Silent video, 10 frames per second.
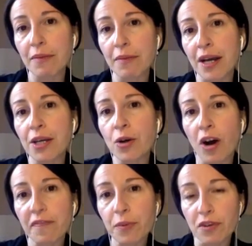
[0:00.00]
my
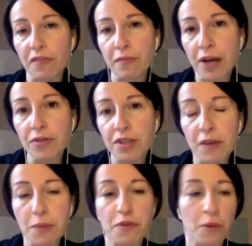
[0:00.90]
corpus of
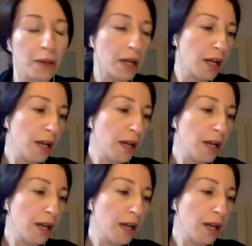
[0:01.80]
manuscripts from